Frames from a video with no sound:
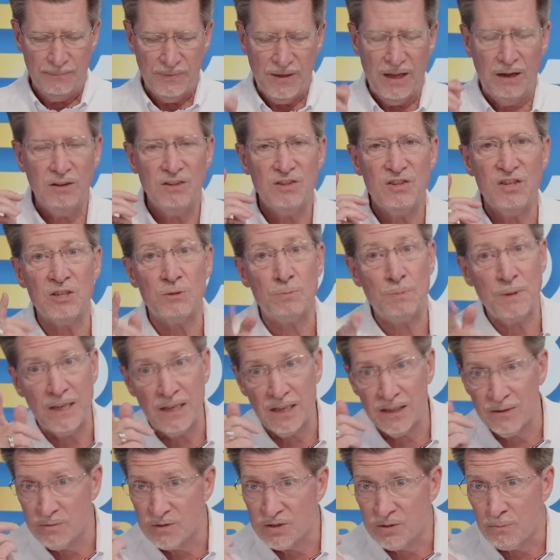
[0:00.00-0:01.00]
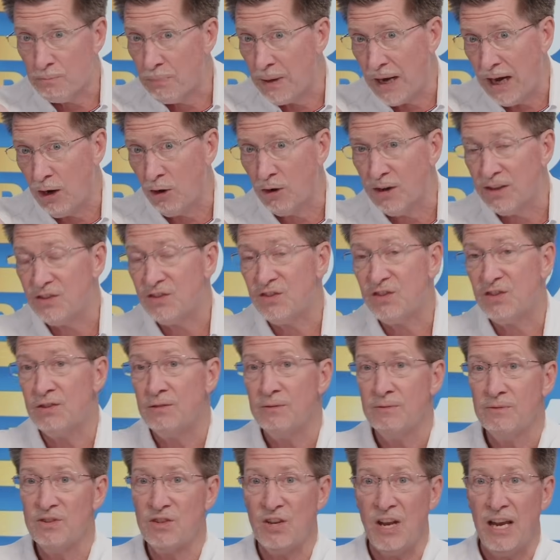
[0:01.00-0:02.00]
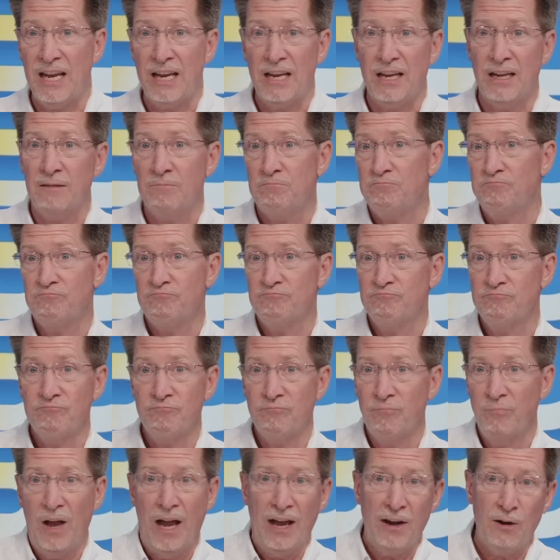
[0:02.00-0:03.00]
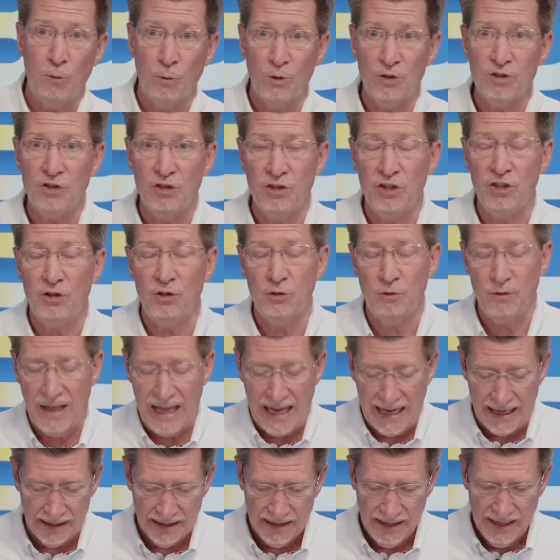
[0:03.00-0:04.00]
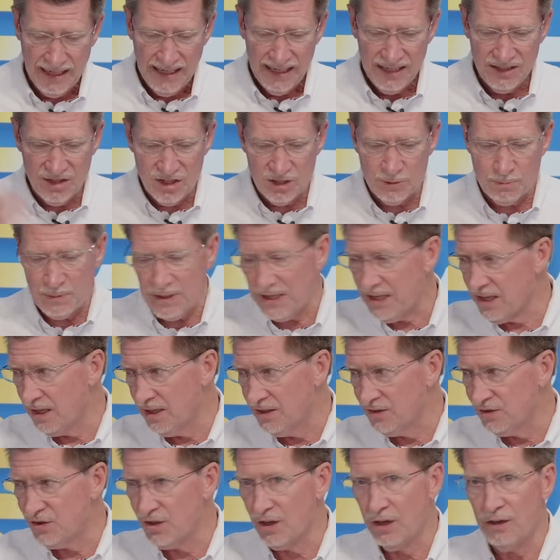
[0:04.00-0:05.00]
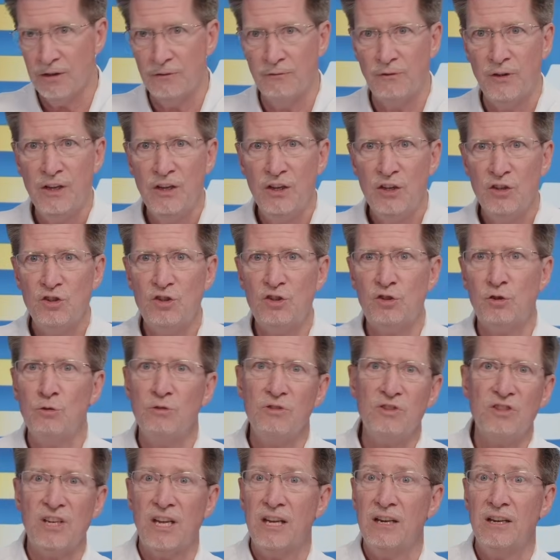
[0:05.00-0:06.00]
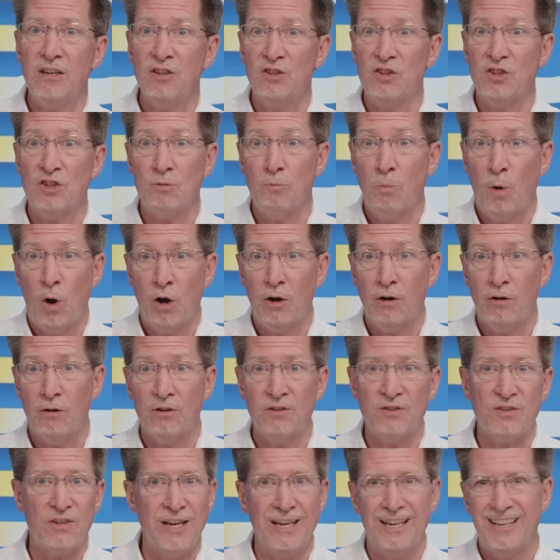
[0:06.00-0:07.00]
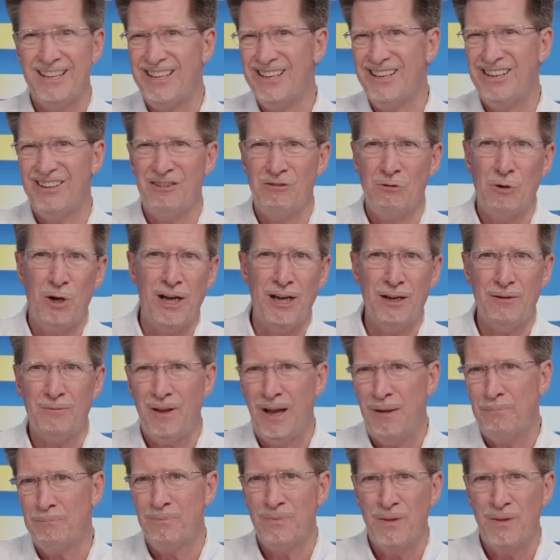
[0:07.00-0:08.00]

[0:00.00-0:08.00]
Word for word: Now, is this because of parents saying, I don't want you to do that? Is this because of students getting smarter, saying, you know what,